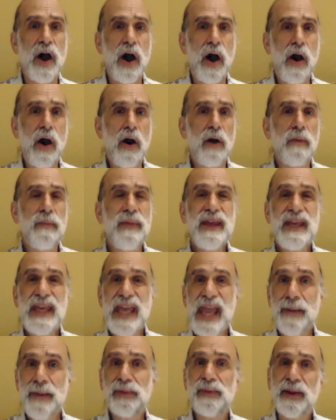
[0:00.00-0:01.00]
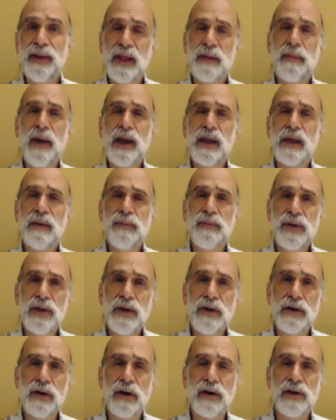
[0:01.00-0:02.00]
are being implemented by
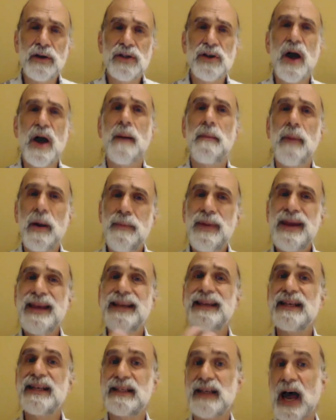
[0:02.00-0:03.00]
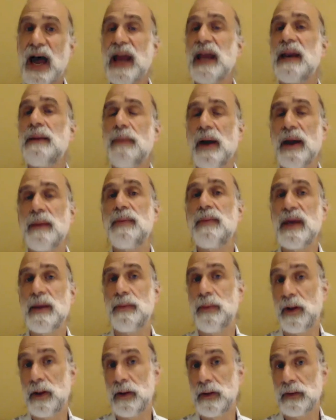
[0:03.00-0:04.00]
computers, but being designed by
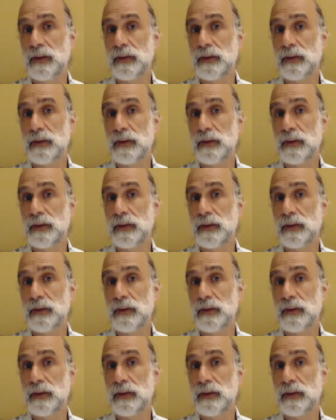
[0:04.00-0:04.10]
people.